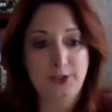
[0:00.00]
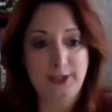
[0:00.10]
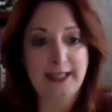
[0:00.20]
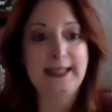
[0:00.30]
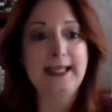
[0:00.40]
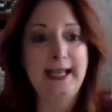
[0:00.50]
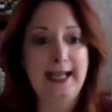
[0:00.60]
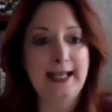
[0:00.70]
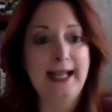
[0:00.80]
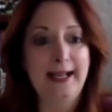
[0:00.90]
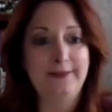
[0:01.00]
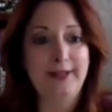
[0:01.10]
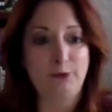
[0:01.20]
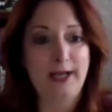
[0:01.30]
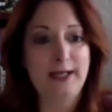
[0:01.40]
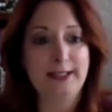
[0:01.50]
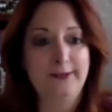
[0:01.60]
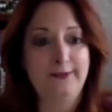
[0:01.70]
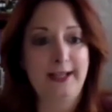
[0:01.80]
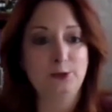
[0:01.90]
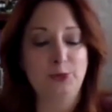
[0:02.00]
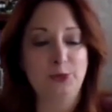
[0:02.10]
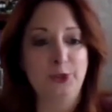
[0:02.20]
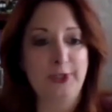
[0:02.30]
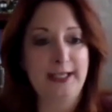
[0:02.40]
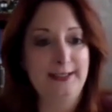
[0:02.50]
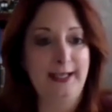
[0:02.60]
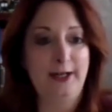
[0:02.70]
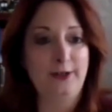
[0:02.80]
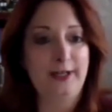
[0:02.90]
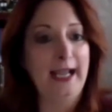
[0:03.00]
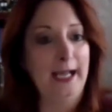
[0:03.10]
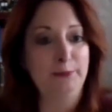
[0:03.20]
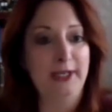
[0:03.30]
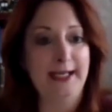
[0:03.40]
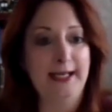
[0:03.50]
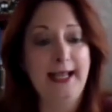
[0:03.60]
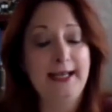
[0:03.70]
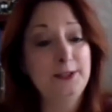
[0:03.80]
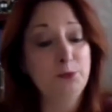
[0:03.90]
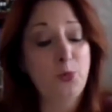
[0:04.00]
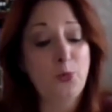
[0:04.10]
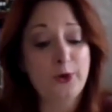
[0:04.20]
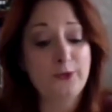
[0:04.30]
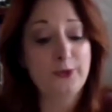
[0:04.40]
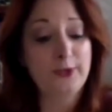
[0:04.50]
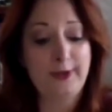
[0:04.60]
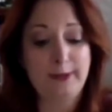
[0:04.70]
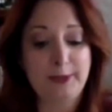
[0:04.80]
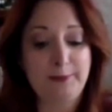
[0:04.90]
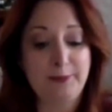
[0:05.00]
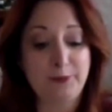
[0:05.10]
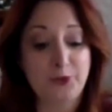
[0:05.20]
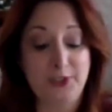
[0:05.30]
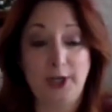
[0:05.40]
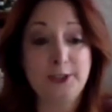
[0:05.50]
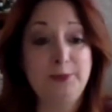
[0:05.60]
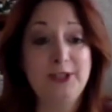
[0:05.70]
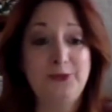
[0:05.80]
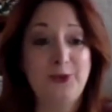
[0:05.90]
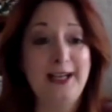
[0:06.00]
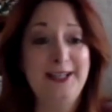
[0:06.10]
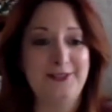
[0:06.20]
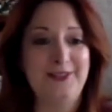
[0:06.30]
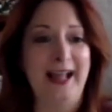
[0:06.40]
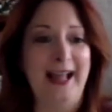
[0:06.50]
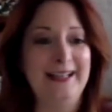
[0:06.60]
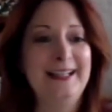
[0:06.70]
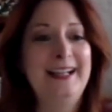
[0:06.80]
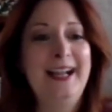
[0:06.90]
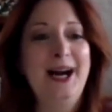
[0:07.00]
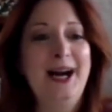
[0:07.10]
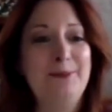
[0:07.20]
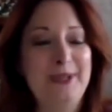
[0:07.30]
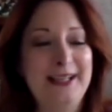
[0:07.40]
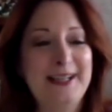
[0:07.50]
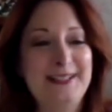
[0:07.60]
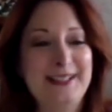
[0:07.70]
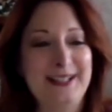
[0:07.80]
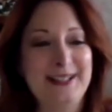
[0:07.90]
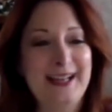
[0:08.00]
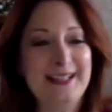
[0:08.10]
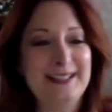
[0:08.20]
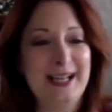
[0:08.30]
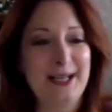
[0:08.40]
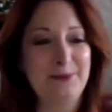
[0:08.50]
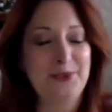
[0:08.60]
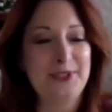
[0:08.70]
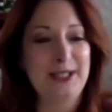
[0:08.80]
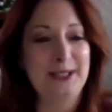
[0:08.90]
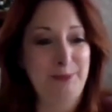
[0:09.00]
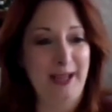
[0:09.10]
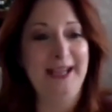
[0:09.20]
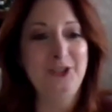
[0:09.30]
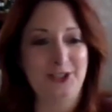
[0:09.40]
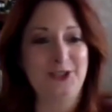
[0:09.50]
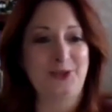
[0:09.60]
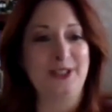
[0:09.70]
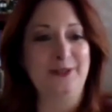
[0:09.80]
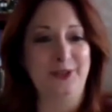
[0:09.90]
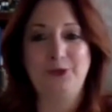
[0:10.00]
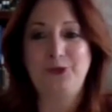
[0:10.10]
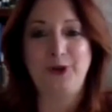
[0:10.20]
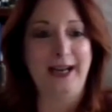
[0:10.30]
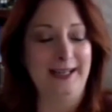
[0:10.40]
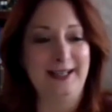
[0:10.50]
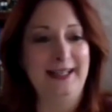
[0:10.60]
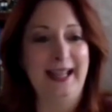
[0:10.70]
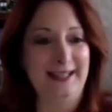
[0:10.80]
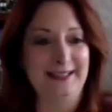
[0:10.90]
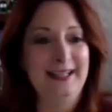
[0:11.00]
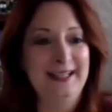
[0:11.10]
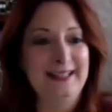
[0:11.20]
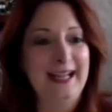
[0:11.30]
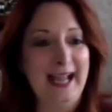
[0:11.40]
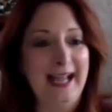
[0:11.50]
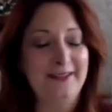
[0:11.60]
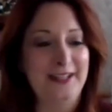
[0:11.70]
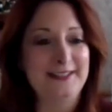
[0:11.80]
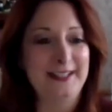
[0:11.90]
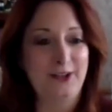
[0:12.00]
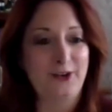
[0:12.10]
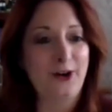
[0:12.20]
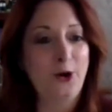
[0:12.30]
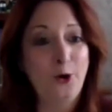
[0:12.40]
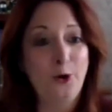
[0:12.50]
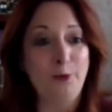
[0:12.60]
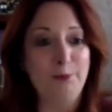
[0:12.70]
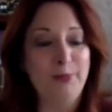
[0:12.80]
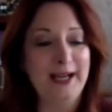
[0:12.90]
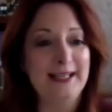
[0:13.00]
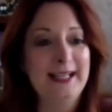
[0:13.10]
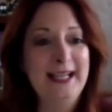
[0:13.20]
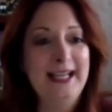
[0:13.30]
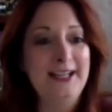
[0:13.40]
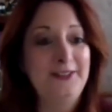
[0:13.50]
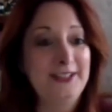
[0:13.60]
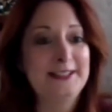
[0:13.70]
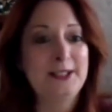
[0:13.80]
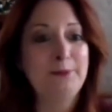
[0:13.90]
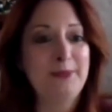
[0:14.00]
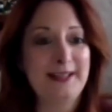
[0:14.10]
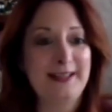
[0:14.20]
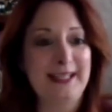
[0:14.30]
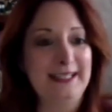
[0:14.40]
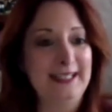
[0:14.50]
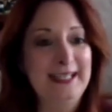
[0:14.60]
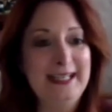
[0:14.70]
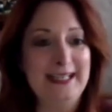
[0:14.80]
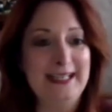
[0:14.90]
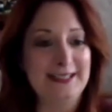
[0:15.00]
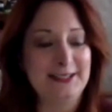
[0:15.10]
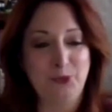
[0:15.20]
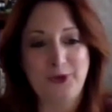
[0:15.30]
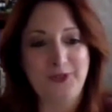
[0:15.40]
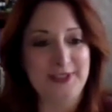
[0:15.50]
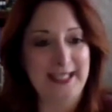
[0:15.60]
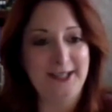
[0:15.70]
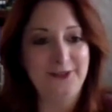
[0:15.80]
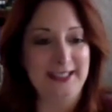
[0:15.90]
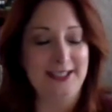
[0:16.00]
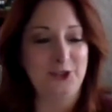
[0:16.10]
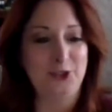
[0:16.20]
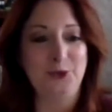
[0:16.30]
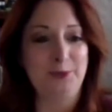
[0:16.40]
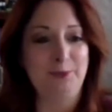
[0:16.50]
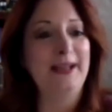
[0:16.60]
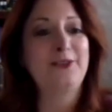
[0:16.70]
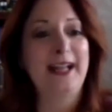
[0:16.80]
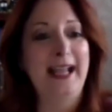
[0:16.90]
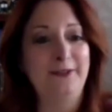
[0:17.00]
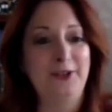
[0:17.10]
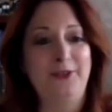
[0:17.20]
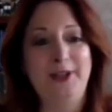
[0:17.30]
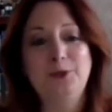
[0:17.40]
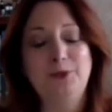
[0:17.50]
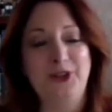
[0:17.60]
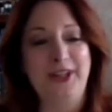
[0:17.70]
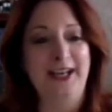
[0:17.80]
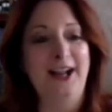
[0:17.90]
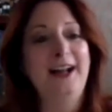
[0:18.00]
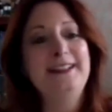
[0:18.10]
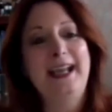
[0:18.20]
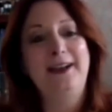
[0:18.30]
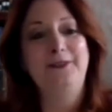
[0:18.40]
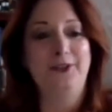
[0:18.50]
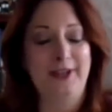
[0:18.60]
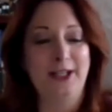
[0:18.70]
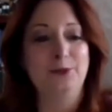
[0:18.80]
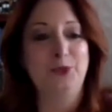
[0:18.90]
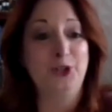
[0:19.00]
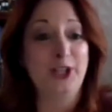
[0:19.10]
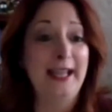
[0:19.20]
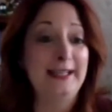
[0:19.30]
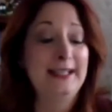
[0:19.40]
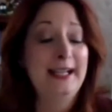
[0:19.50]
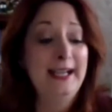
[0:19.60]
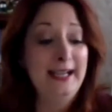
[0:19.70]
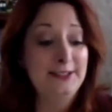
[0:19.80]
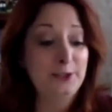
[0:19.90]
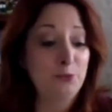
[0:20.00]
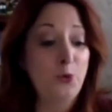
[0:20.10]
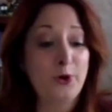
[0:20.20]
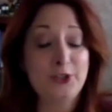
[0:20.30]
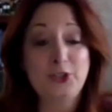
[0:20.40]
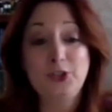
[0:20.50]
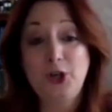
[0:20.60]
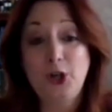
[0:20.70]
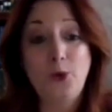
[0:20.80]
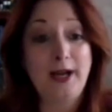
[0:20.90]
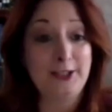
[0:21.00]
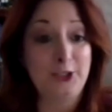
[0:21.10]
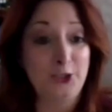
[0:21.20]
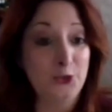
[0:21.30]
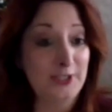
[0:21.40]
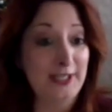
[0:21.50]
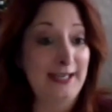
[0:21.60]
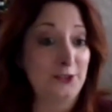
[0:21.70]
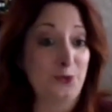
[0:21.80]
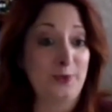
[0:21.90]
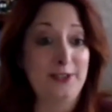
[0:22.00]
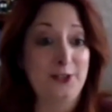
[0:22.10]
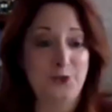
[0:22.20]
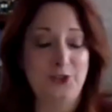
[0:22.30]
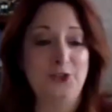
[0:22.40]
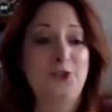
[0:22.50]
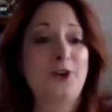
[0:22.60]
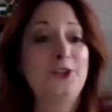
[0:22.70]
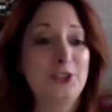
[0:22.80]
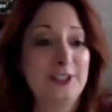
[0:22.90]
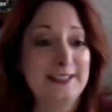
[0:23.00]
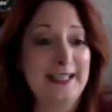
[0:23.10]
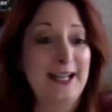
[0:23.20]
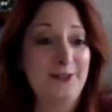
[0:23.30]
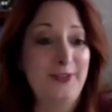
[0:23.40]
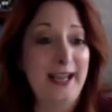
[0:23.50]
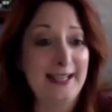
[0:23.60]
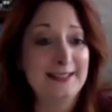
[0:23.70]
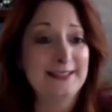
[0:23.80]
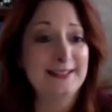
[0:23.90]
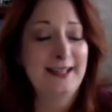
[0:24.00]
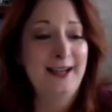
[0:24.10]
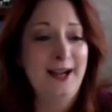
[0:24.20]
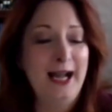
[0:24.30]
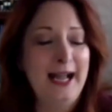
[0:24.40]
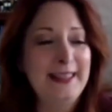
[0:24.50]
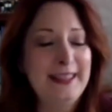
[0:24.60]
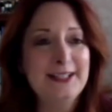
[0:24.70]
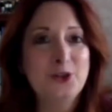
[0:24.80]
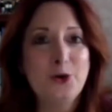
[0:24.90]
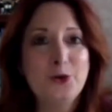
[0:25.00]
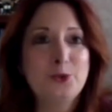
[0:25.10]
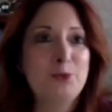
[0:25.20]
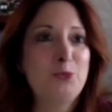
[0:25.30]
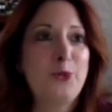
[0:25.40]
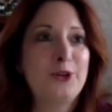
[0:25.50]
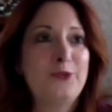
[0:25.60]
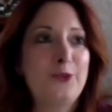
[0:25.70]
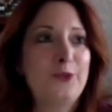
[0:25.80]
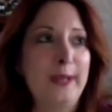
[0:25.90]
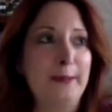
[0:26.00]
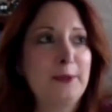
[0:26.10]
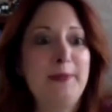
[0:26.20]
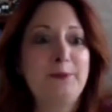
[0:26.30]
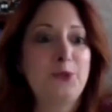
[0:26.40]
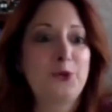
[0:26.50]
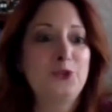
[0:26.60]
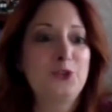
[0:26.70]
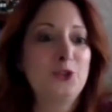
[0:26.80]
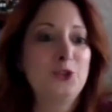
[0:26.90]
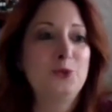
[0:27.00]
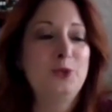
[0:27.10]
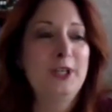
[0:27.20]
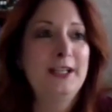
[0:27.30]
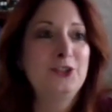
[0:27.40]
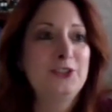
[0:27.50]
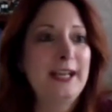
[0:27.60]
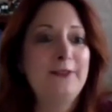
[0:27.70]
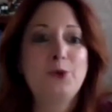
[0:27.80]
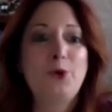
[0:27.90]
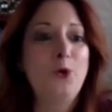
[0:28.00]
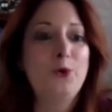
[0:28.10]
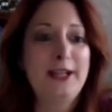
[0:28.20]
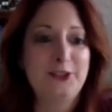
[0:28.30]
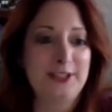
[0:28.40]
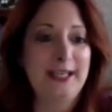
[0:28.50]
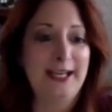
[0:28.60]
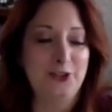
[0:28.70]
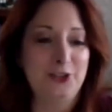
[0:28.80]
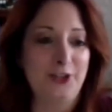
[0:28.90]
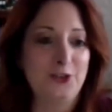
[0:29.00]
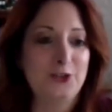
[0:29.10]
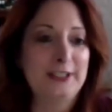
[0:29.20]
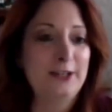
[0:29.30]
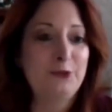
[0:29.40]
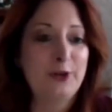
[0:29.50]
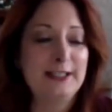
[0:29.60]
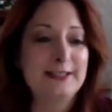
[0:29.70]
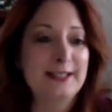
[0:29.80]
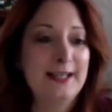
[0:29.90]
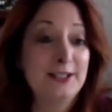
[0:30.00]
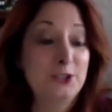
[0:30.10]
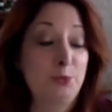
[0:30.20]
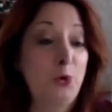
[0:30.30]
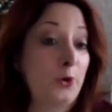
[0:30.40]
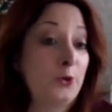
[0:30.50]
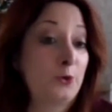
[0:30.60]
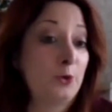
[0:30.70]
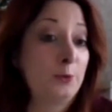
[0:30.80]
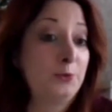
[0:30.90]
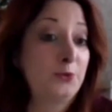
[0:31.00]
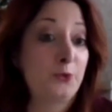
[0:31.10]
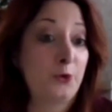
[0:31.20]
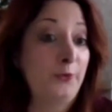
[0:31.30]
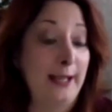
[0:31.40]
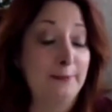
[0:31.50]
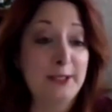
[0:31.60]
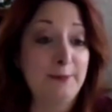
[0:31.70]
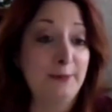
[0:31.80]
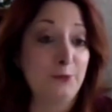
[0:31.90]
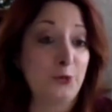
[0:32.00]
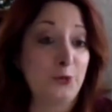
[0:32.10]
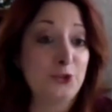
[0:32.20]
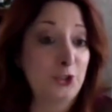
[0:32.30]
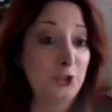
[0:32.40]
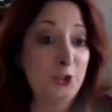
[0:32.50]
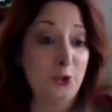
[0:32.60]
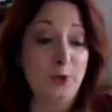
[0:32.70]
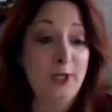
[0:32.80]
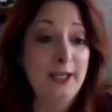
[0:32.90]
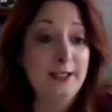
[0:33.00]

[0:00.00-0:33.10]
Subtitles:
so that they can have that readily available in their cabinet. And it's important for the family members not to be afraid of that because a lot of times the patients are even afraid that they have this in their home. But if it's something that they need, it's more of a safety issue. It's better to have it available than not to have it available. And it's important to know how to use it and to read those instructions in advance. I think it's also important for family members to just have their own education. There's different support groups for family members too.